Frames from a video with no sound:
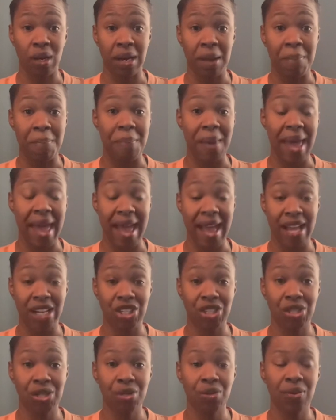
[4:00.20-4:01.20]
to
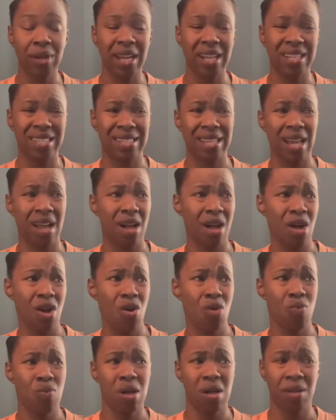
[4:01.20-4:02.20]
bash you, they can say, "Oh,
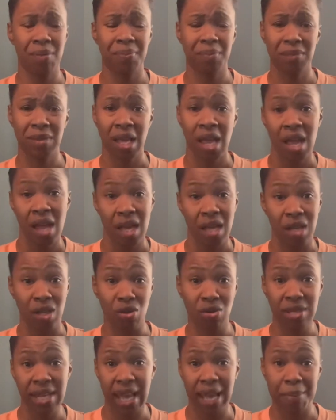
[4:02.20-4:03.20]
well, you
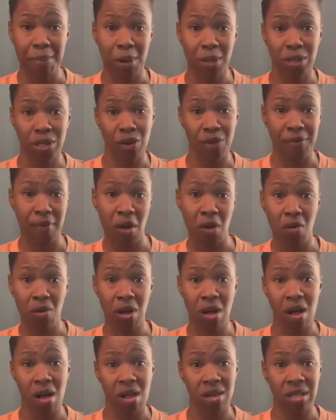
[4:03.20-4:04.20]
taking personal phone
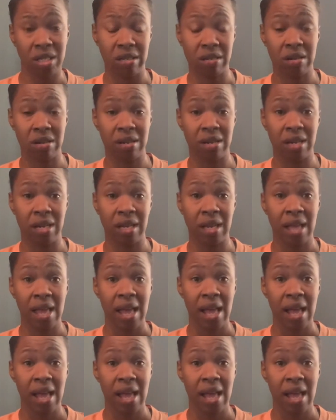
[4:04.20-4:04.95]
calls during,